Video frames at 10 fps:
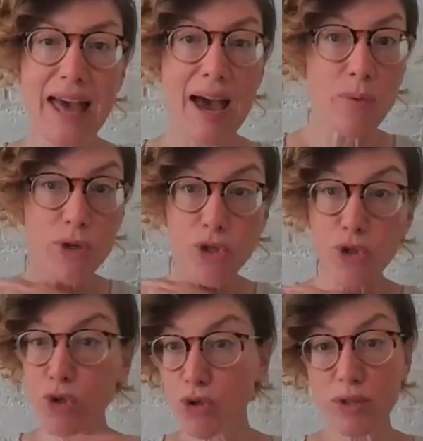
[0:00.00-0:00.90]
That would
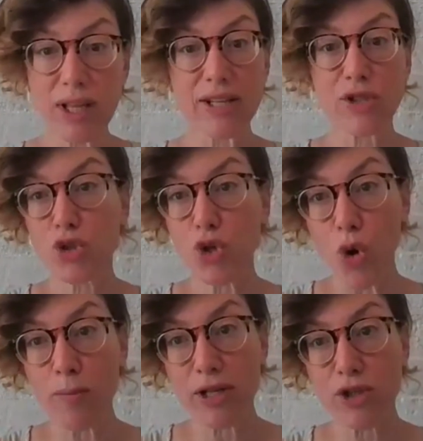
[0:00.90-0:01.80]
neutralize
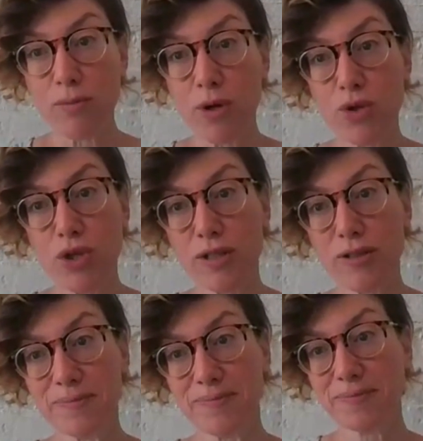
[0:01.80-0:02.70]
so much
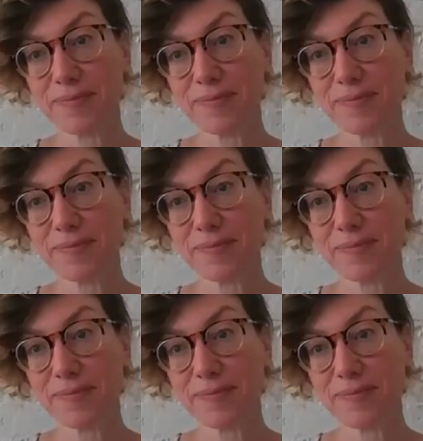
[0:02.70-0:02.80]
emotion.